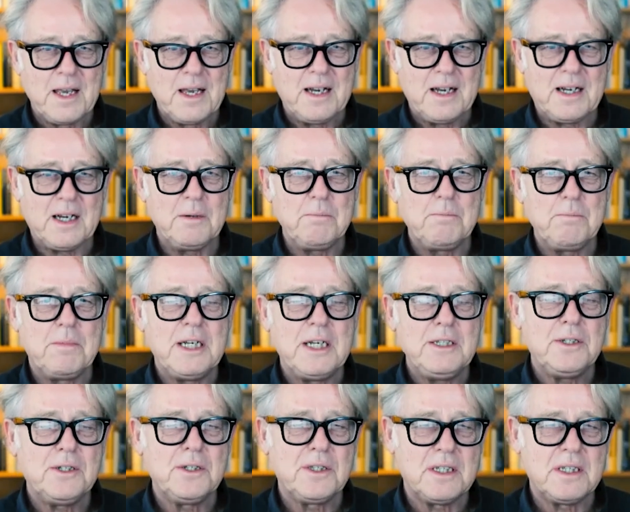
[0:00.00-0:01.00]
And I
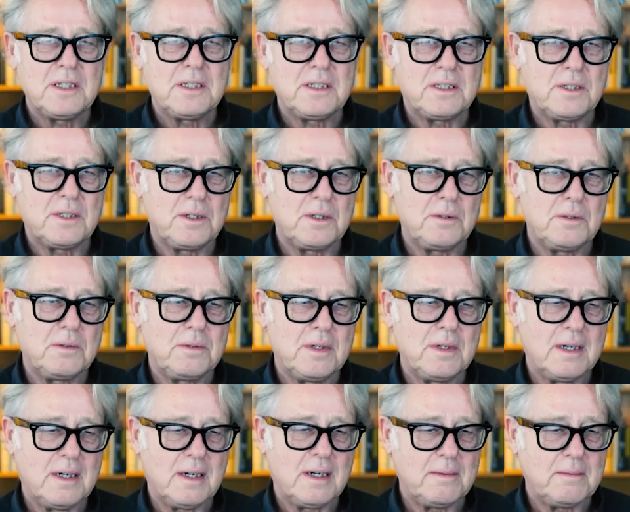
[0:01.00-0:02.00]
mentioned this to
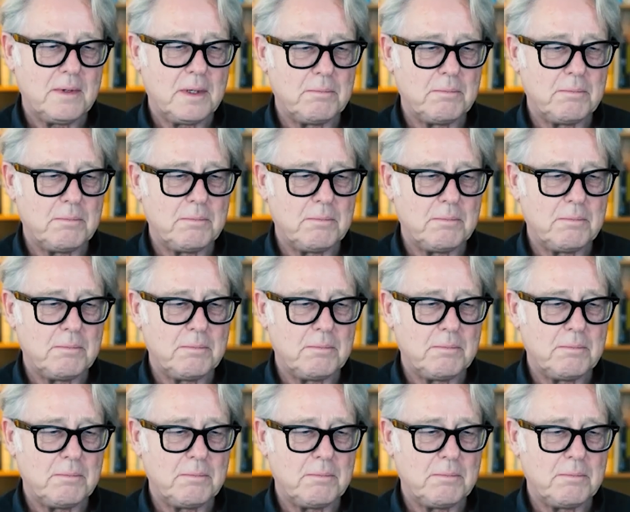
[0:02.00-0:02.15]
um,